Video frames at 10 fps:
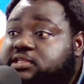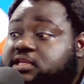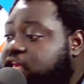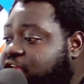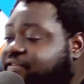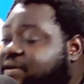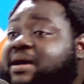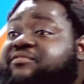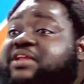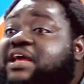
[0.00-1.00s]
If I'm having
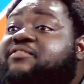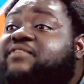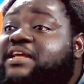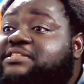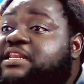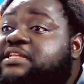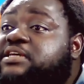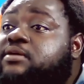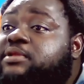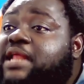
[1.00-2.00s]
an event and they tell
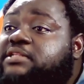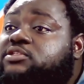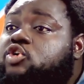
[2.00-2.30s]
me that,